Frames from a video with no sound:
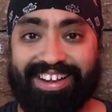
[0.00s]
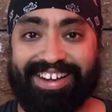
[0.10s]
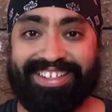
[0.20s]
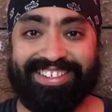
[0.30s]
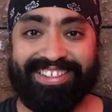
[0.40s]

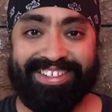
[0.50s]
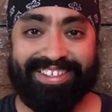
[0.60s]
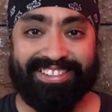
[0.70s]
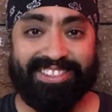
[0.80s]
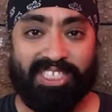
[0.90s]
Hi
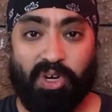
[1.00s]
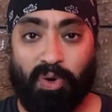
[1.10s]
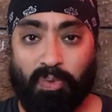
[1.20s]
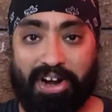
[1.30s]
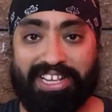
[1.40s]
there,
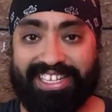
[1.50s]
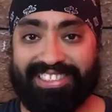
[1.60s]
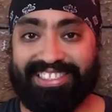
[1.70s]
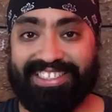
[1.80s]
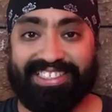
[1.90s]
what an
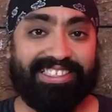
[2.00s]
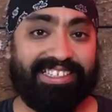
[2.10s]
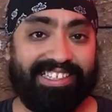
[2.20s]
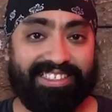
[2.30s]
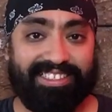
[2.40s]
exciting
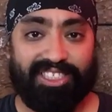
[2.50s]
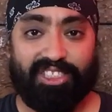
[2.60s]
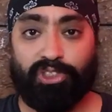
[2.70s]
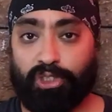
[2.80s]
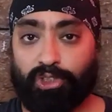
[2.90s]
day.
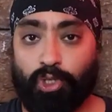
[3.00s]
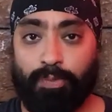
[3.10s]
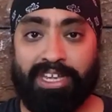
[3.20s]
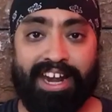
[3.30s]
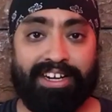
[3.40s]
So
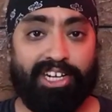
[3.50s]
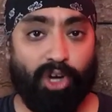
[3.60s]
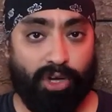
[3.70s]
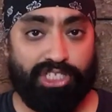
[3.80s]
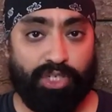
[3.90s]
Xiaomi had a
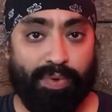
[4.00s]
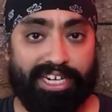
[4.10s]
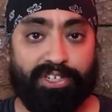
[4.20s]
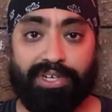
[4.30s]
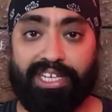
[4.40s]
launch
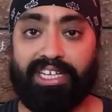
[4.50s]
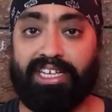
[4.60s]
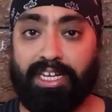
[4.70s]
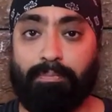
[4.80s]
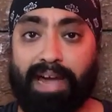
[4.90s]
event today
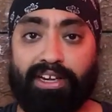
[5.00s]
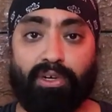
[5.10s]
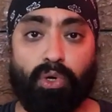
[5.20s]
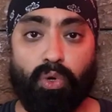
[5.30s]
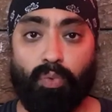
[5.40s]
in
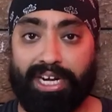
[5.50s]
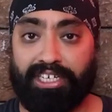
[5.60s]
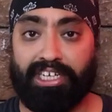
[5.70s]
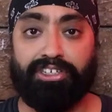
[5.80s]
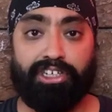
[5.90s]
Bangalore when
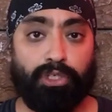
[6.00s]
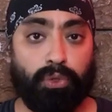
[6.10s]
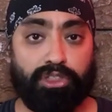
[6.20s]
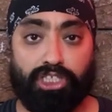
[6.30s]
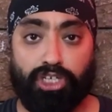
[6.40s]
it
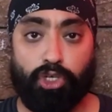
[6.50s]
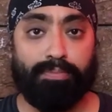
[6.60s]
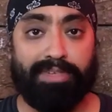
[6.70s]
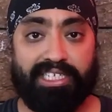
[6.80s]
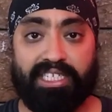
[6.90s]
introduced the new
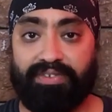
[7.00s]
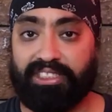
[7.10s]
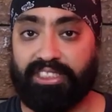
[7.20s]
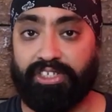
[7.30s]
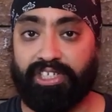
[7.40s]
Mi TV
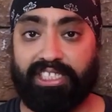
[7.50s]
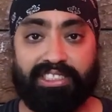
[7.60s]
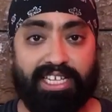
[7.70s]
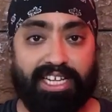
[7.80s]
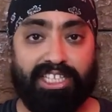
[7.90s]

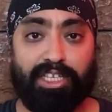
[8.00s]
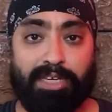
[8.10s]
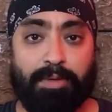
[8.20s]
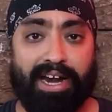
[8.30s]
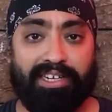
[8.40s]
series, the
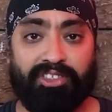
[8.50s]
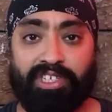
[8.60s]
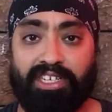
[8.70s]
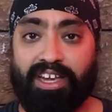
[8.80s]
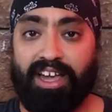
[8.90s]
Mi Band
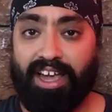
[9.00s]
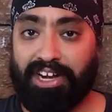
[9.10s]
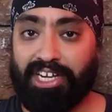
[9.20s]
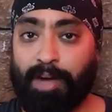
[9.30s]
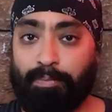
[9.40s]
3
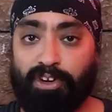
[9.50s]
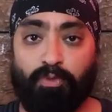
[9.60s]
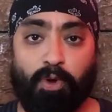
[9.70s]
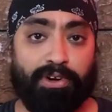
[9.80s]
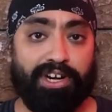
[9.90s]
and a couple of
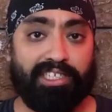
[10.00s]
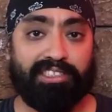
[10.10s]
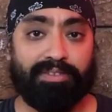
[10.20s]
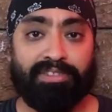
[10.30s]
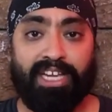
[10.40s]
more
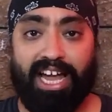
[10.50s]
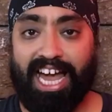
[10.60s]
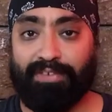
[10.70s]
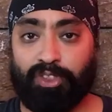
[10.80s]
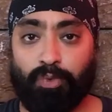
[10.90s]
products.
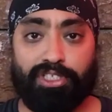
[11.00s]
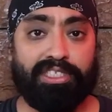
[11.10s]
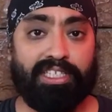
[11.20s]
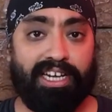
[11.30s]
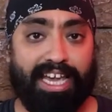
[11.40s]
I was
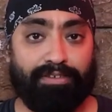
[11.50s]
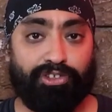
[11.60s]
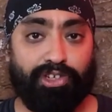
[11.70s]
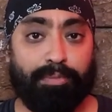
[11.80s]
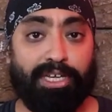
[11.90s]
watching the live
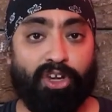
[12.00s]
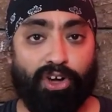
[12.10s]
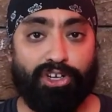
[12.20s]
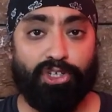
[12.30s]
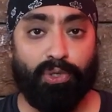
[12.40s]
streaming
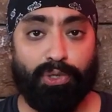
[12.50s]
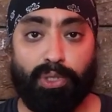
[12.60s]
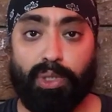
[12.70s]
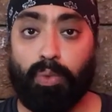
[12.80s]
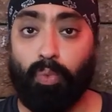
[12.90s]
on
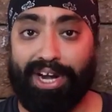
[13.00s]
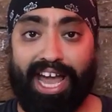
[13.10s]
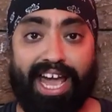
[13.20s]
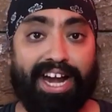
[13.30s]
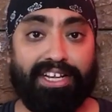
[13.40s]
YouTube when I
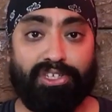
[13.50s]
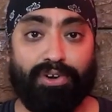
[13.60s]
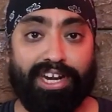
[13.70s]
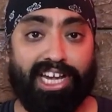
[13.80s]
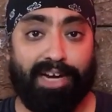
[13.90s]
had a
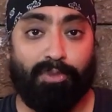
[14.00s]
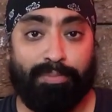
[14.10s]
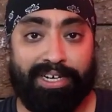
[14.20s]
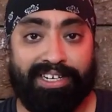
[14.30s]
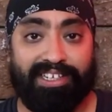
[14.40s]
eureka
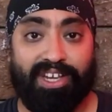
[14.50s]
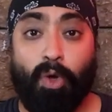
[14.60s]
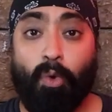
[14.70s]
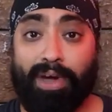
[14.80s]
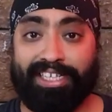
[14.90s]
moment
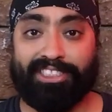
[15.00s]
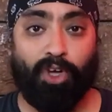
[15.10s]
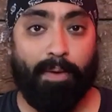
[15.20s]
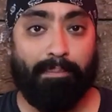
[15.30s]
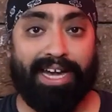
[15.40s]
when I
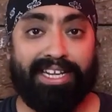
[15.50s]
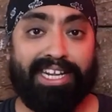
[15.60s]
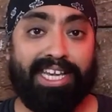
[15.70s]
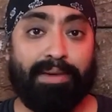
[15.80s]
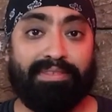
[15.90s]
saw my
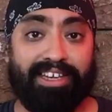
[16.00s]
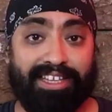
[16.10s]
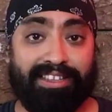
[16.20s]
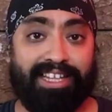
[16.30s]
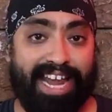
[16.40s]
name
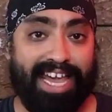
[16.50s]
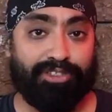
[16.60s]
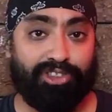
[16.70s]
in the live